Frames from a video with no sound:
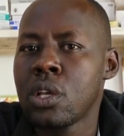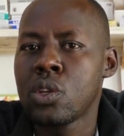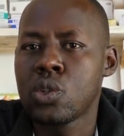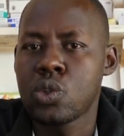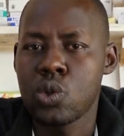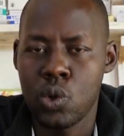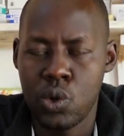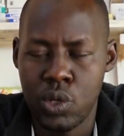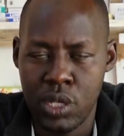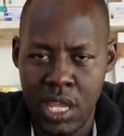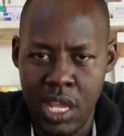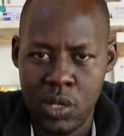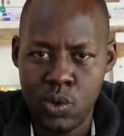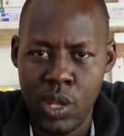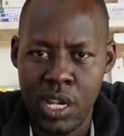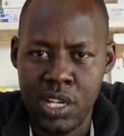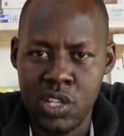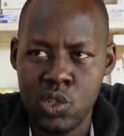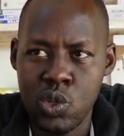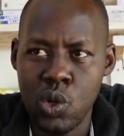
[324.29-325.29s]
So that
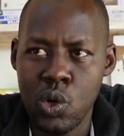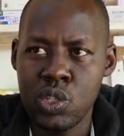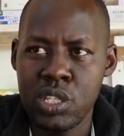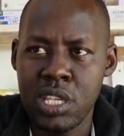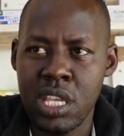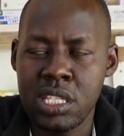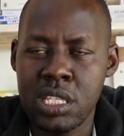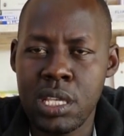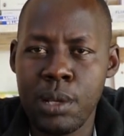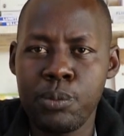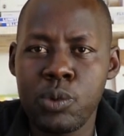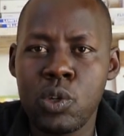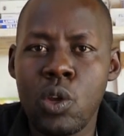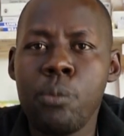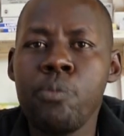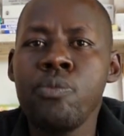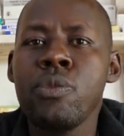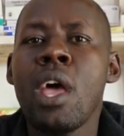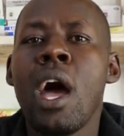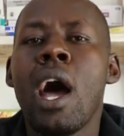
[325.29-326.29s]
one is also a
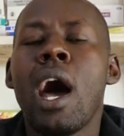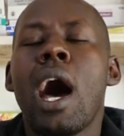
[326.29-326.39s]
symptom.